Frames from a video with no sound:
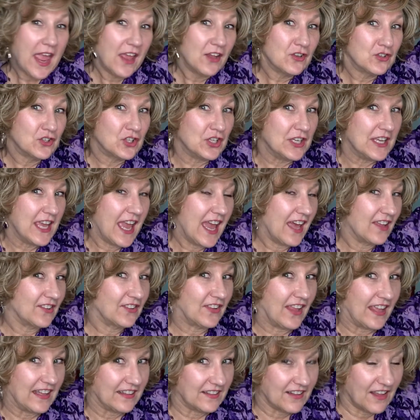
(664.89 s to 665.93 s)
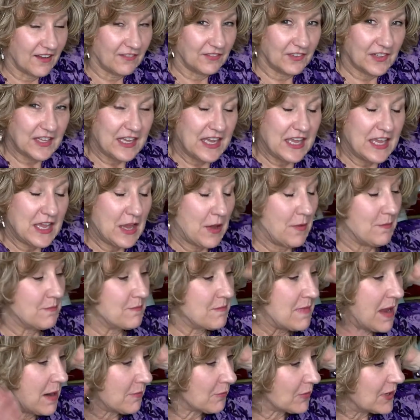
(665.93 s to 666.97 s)
She has that lovely
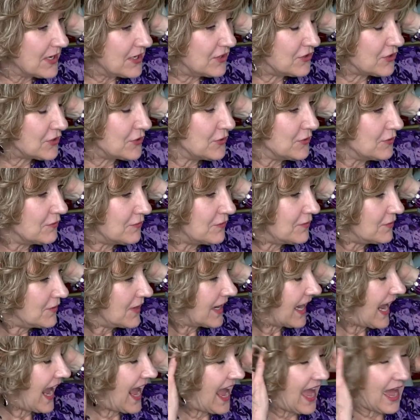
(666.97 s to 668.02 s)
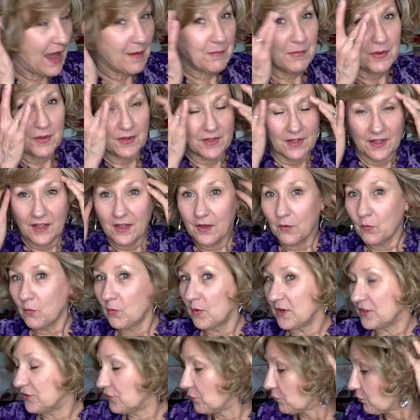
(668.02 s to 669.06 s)
memory tooth cap,
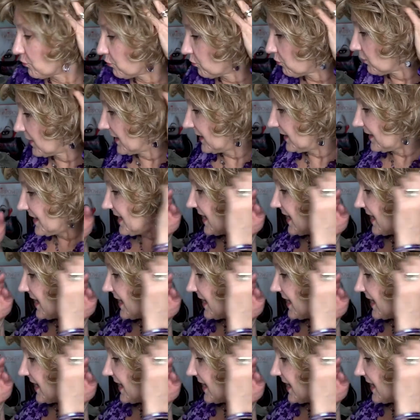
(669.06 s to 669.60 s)
which really